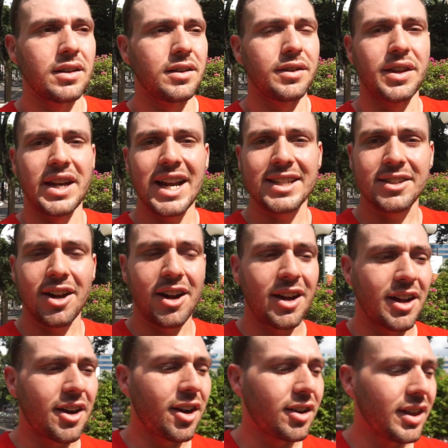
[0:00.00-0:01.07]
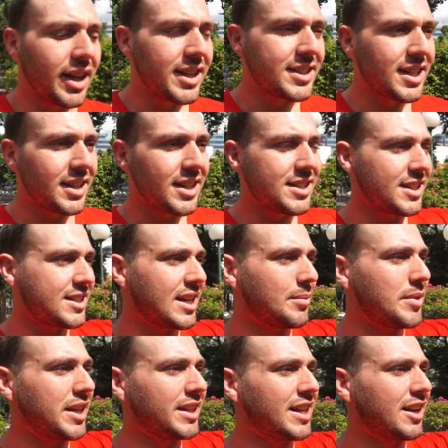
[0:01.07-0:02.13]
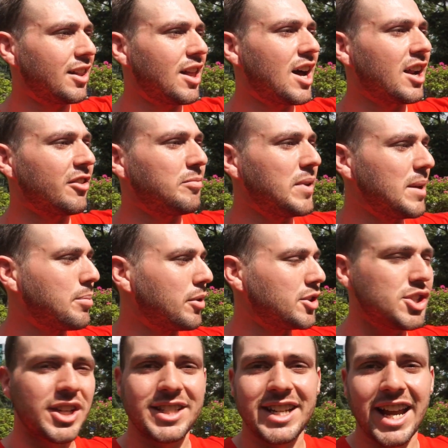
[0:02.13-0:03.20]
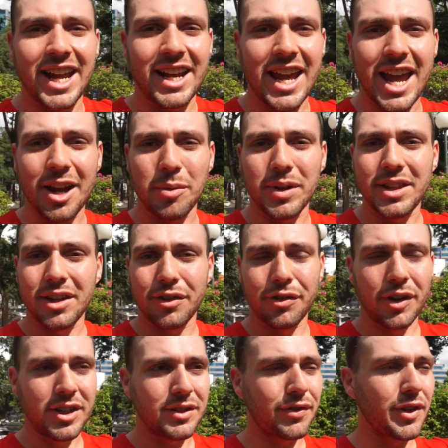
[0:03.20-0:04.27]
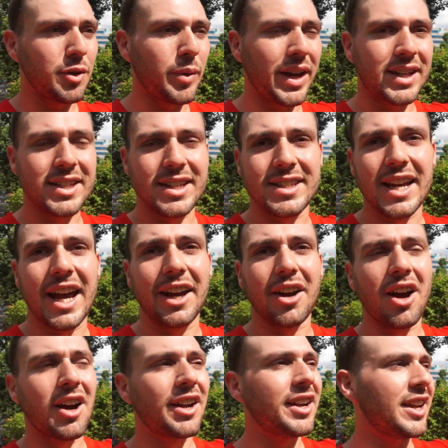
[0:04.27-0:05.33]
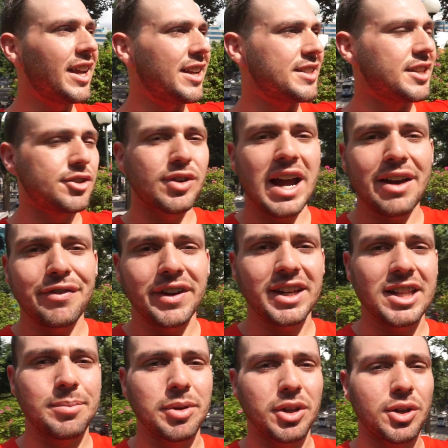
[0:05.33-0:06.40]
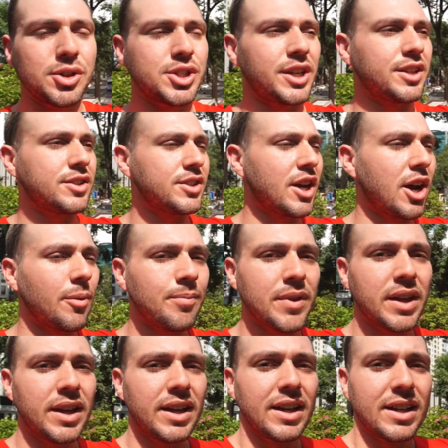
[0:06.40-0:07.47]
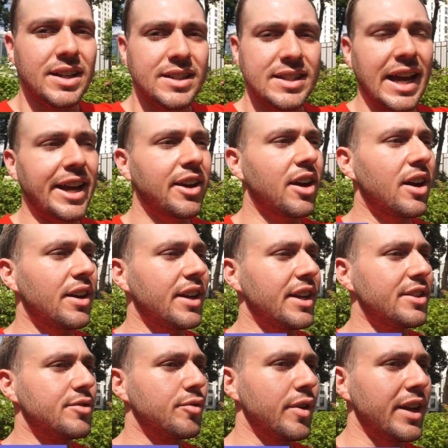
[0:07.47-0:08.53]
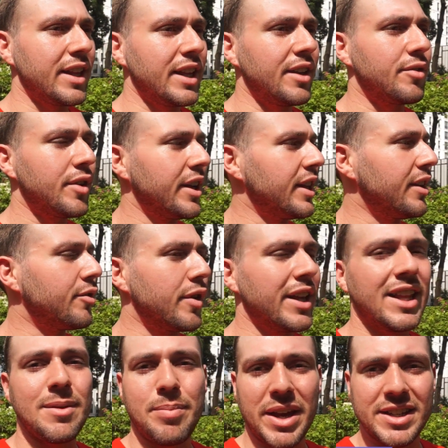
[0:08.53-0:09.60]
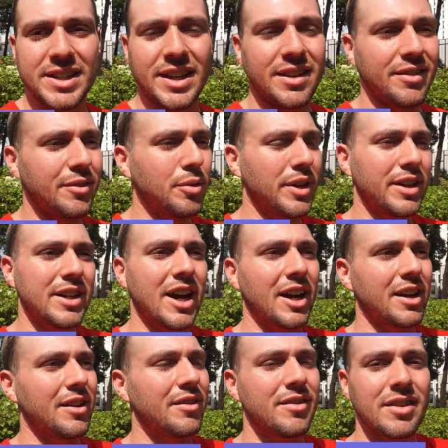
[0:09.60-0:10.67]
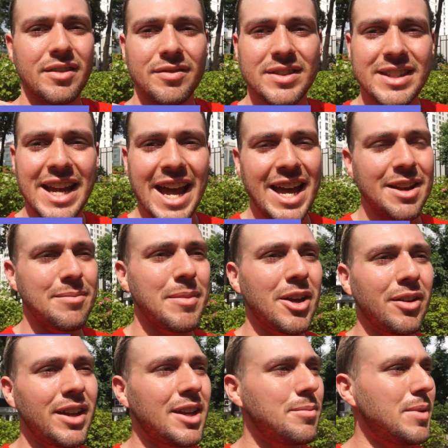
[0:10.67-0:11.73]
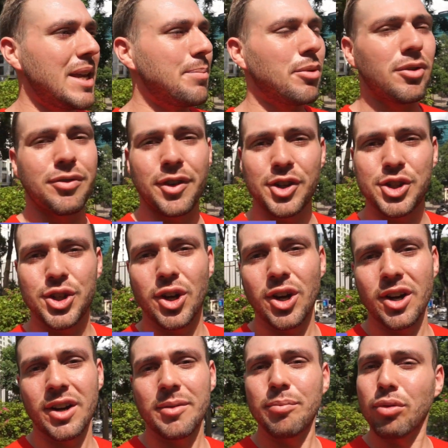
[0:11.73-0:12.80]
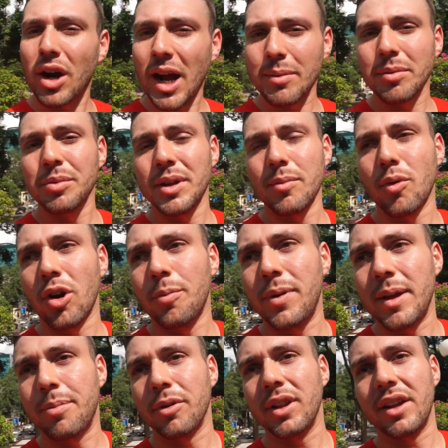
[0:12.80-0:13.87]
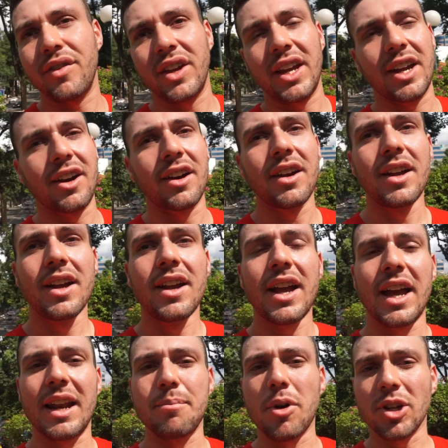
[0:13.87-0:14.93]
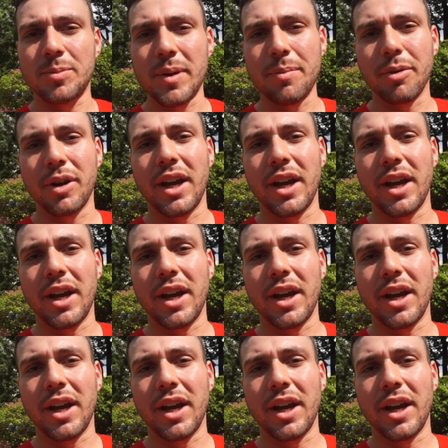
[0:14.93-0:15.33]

The next con on our list, and this is something that a lot of people just can't hang with their first few weeks in Saigon, is the traffic and the pollution. So Saigon is really busy. We're talking 10 million people for sure, probably more people living here, and most people